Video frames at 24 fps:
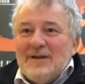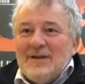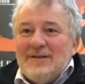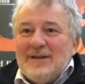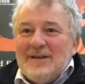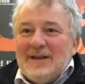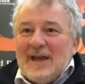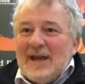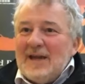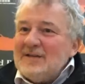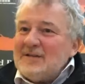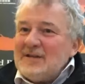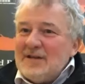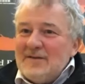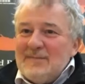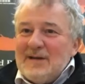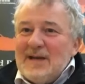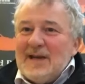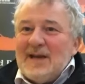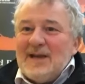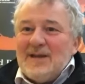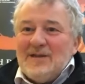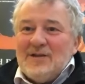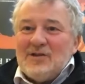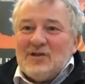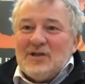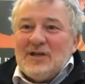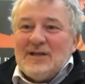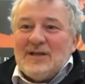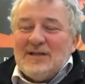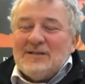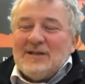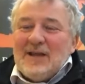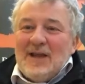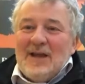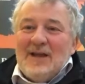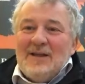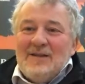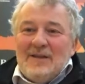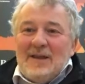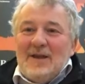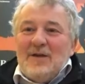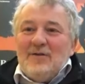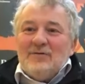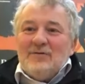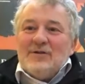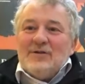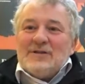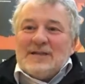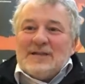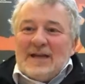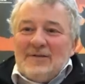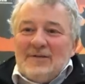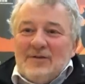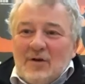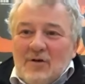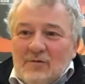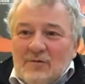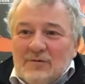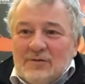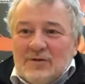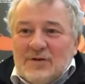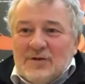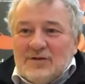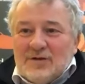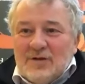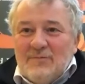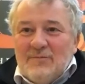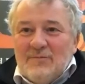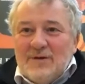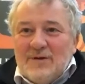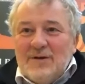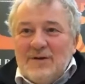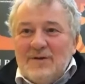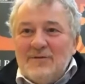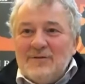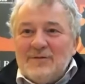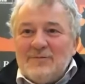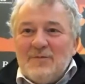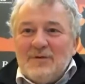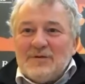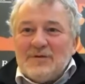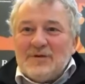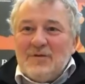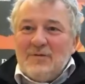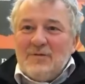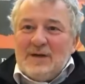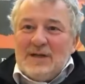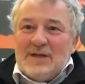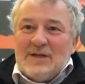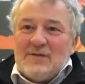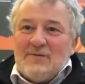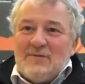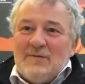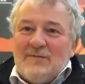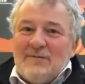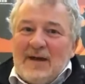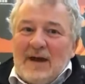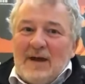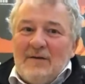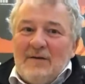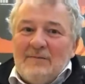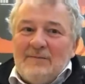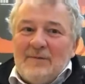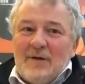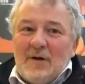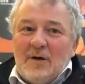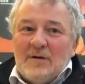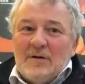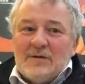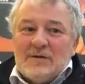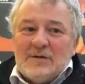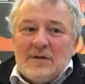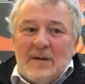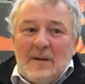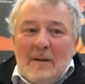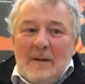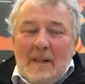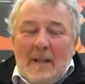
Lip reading: And the guys that are making the cheese, they understand the cultures that we use, what's going into a bat fox.